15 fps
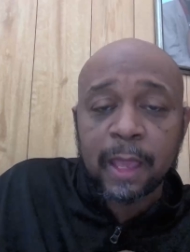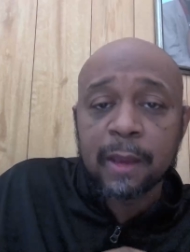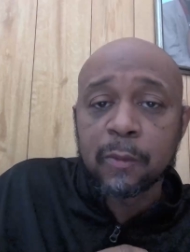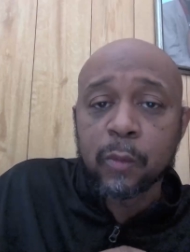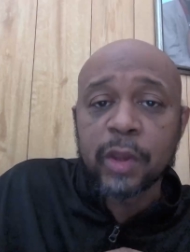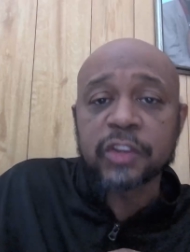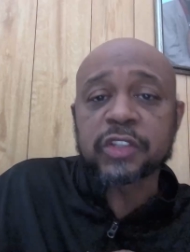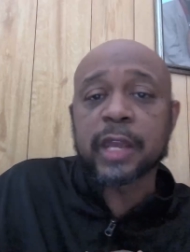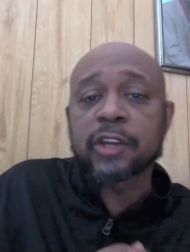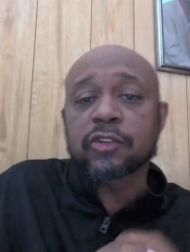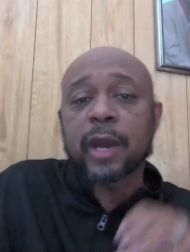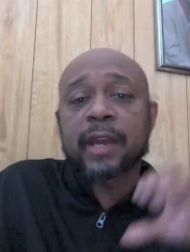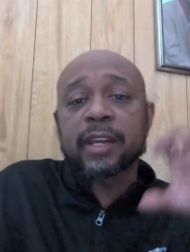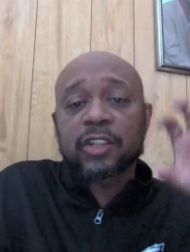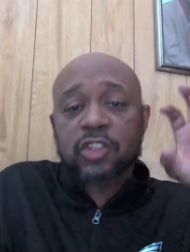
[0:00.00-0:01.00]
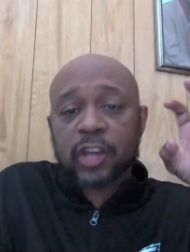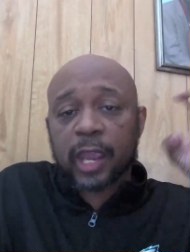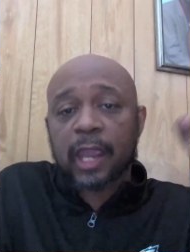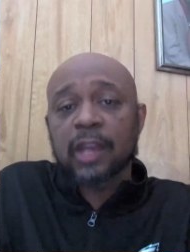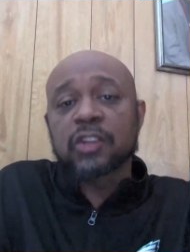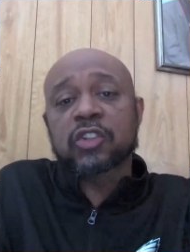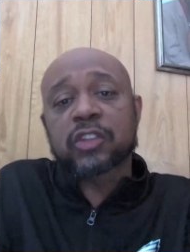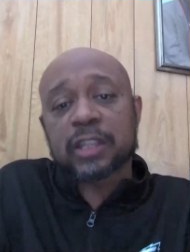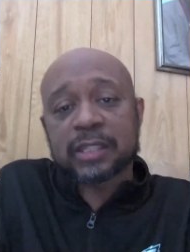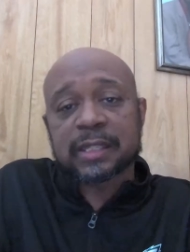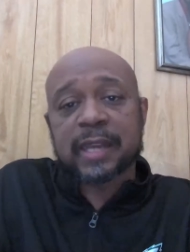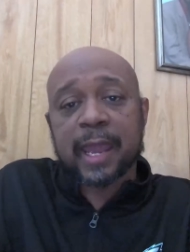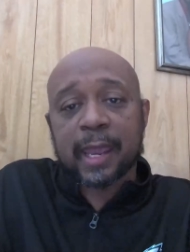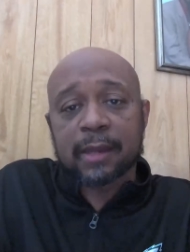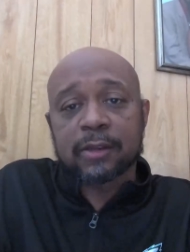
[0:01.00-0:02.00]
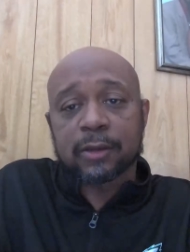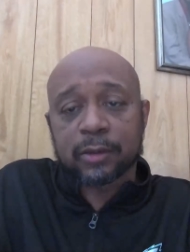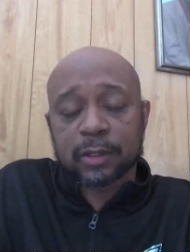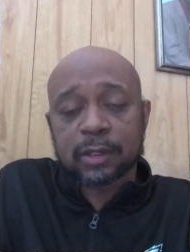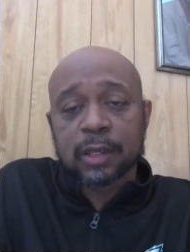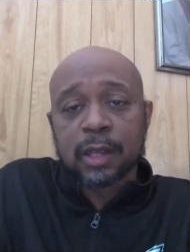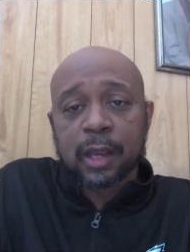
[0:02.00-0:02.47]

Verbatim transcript: in which they try to change the standard.